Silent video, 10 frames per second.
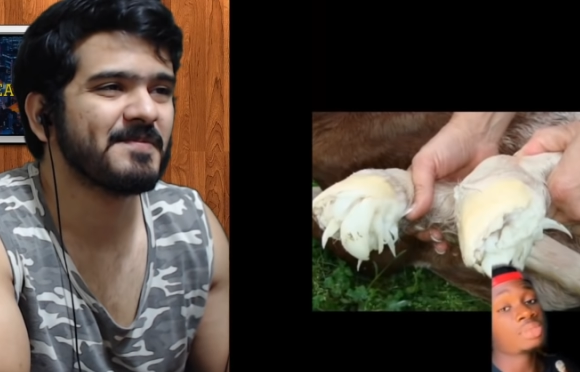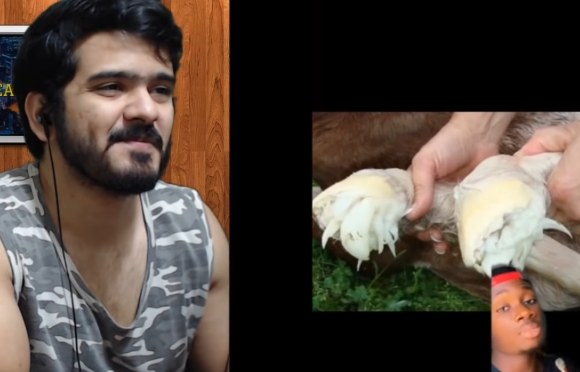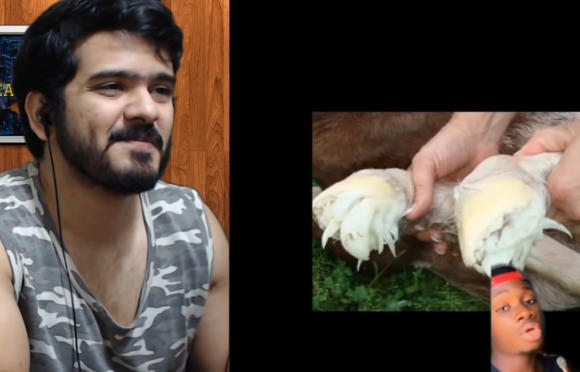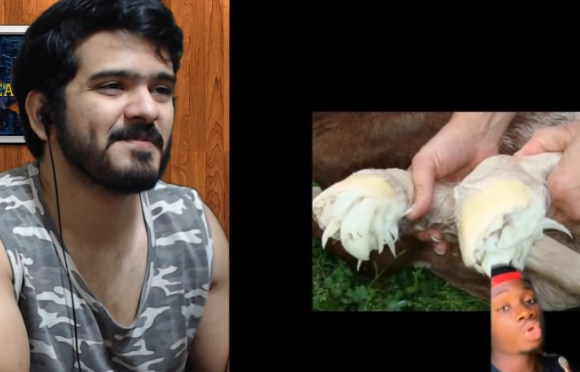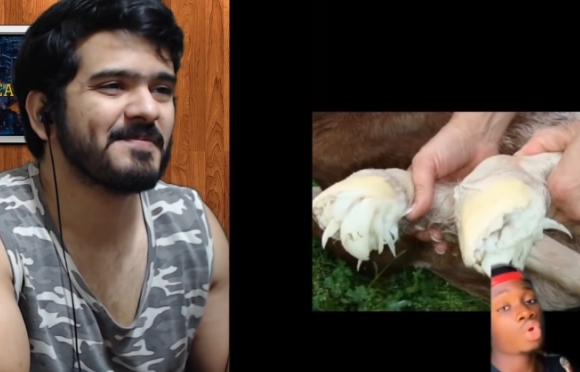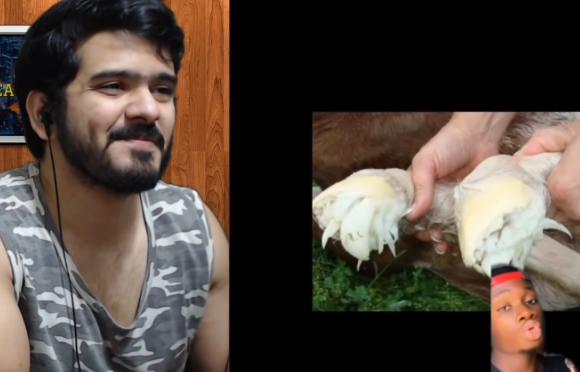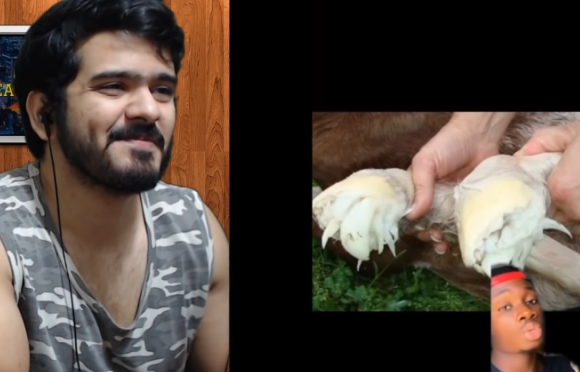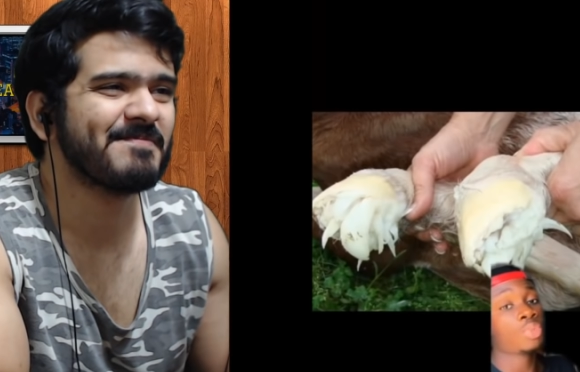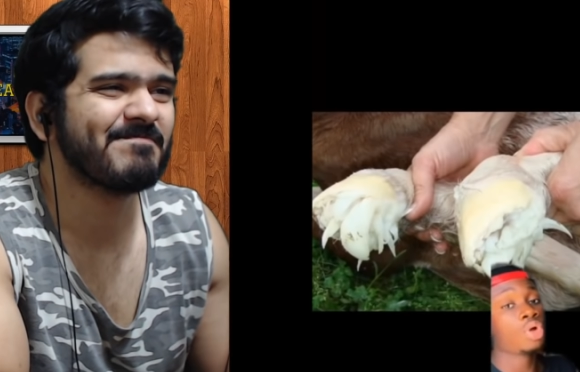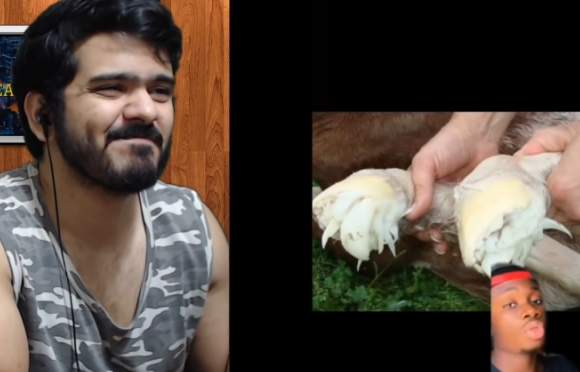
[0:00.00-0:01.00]
Speaker 1: mother horse will
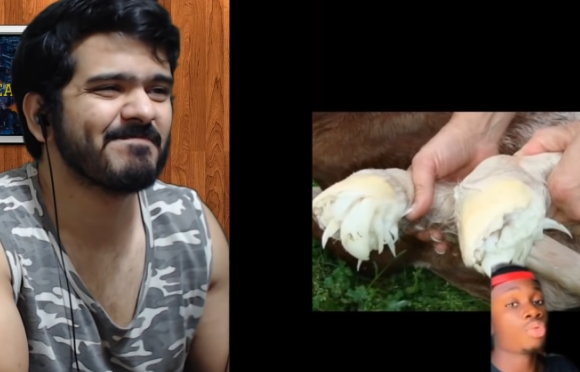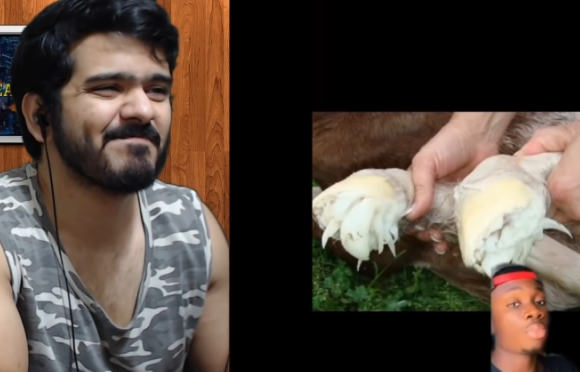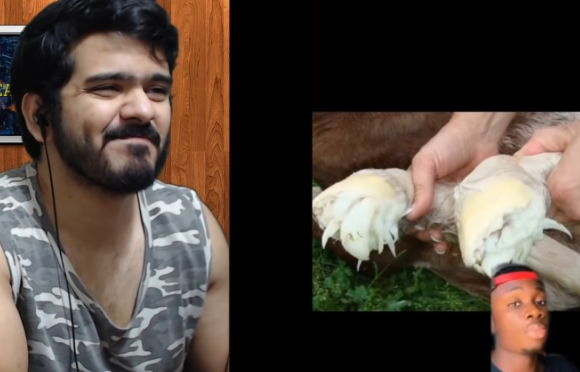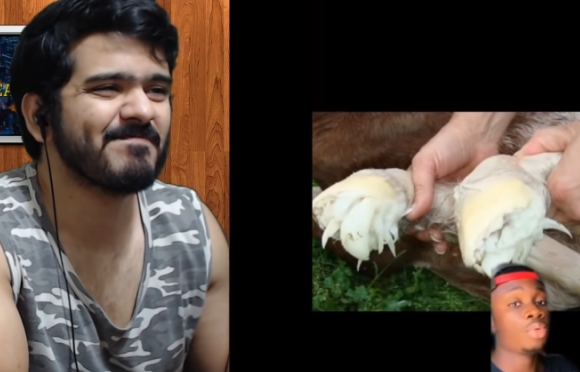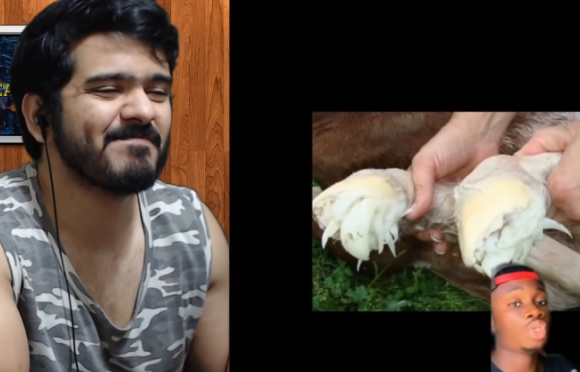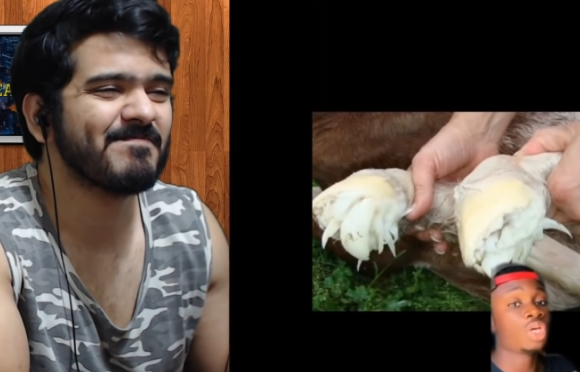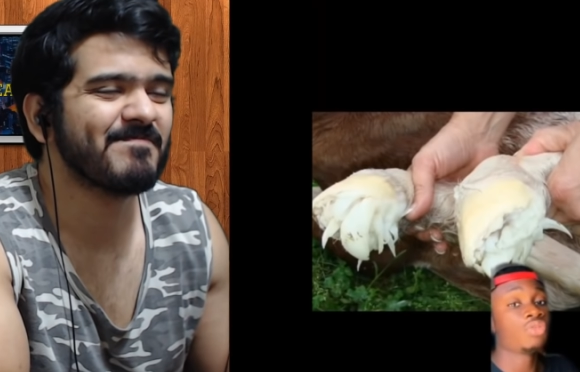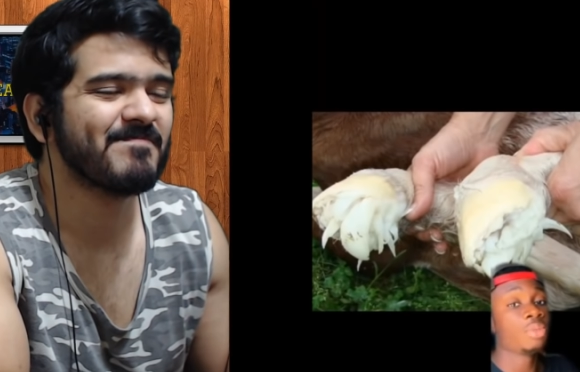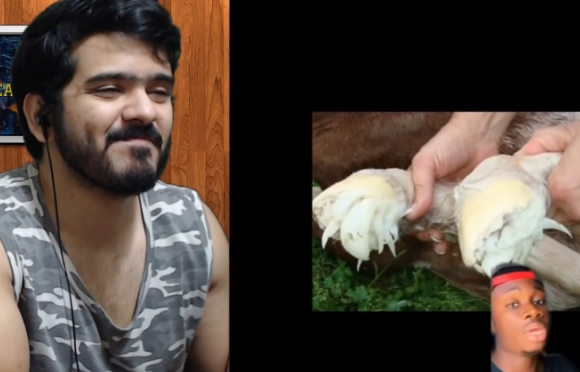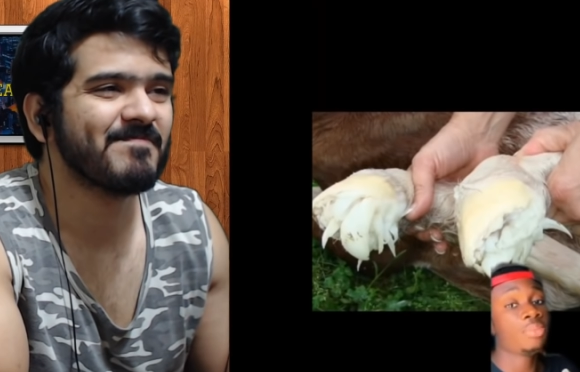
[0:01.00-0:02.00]
pull the rubber boots off the
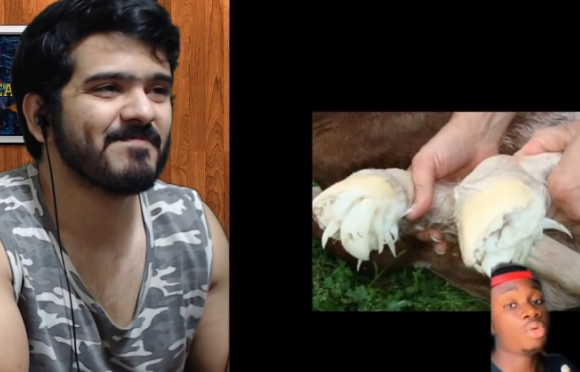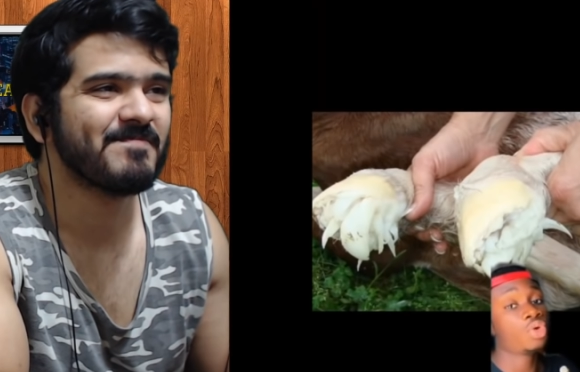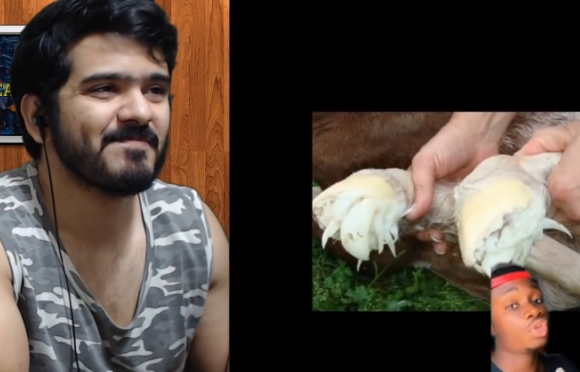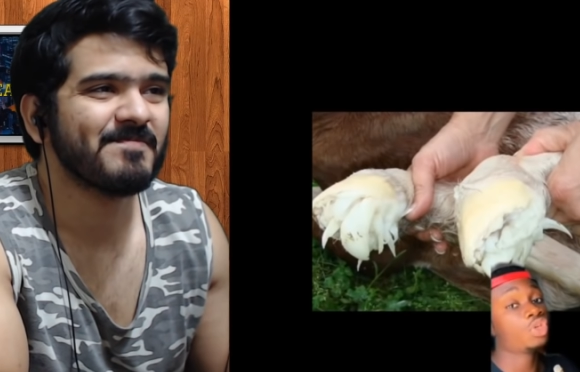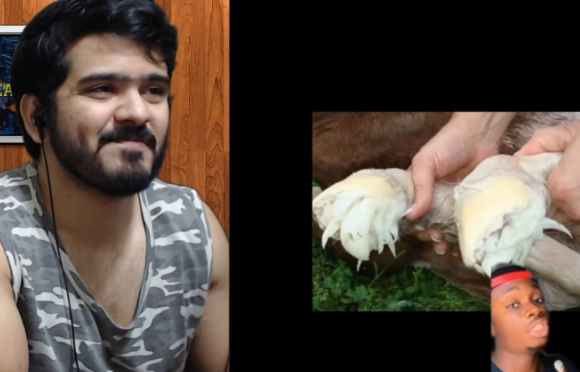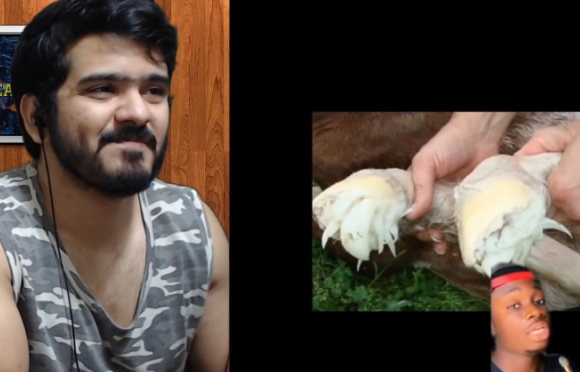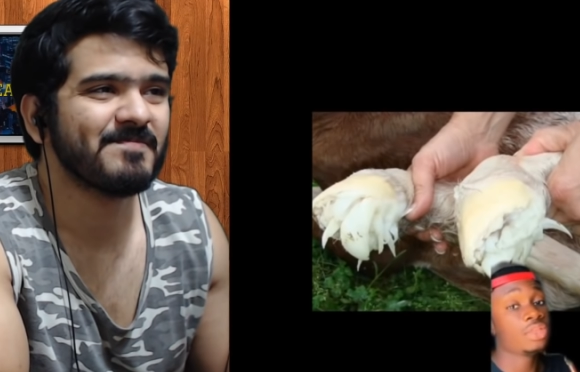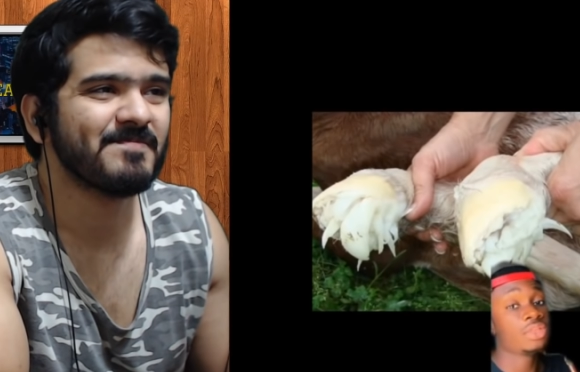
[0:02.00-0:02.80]
baby with her teeth.